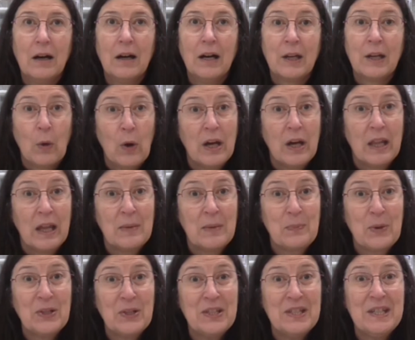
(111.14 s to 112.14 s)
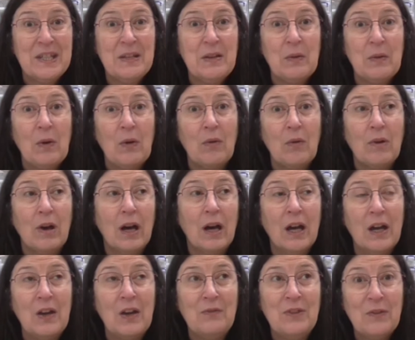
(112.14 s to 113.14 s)
I quite like bunting.
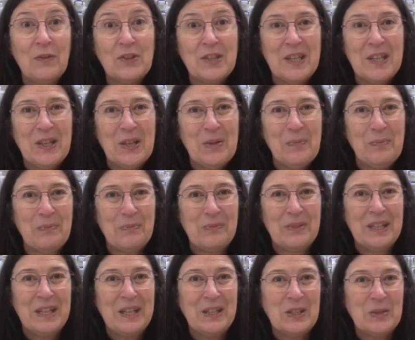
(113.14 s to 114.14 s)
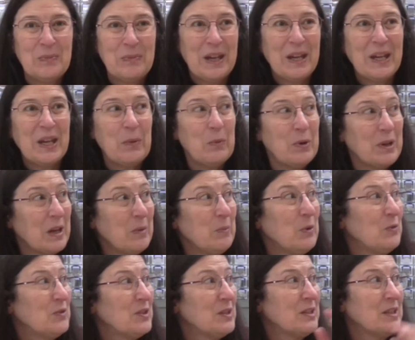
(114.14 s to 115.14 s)
I've never seen the need to make it. When I
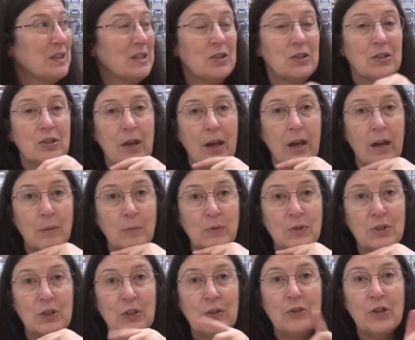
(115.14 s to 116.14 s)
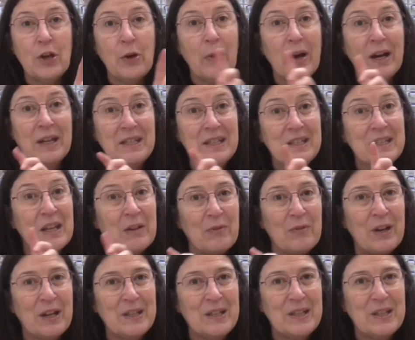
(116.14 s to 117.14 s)
moved into the studio, I did have
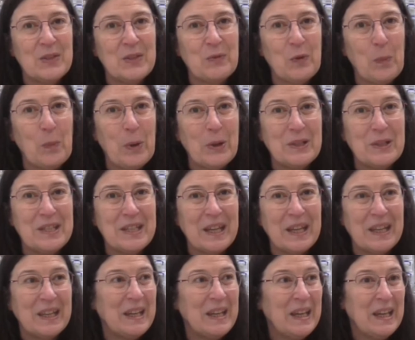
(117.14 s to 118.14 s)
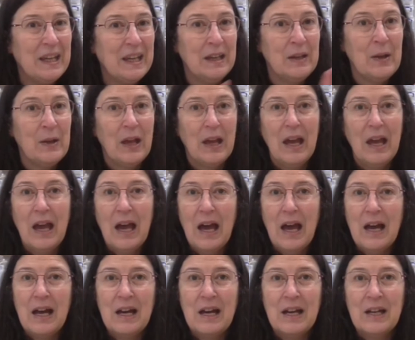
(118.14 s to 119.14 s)
ideas for bunting in here,
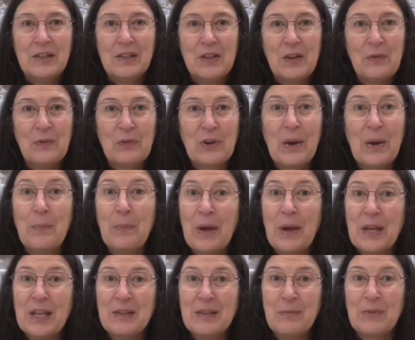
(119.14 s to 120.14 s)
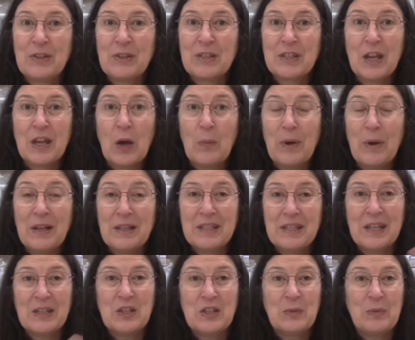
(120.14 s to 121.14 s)
and a friend made some and
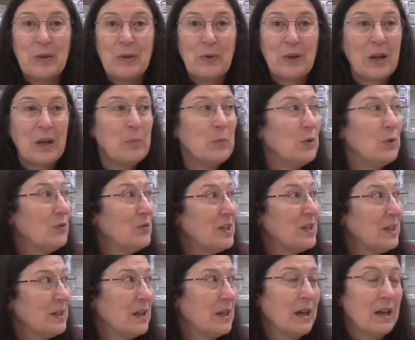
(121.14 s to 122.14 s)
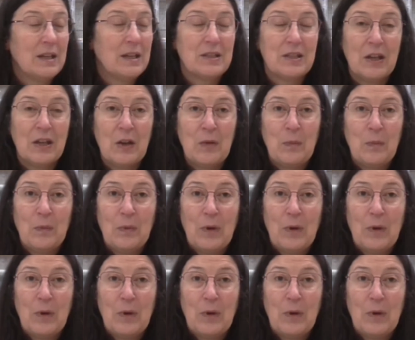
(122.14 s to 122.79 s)
sent it to me when I moved in as a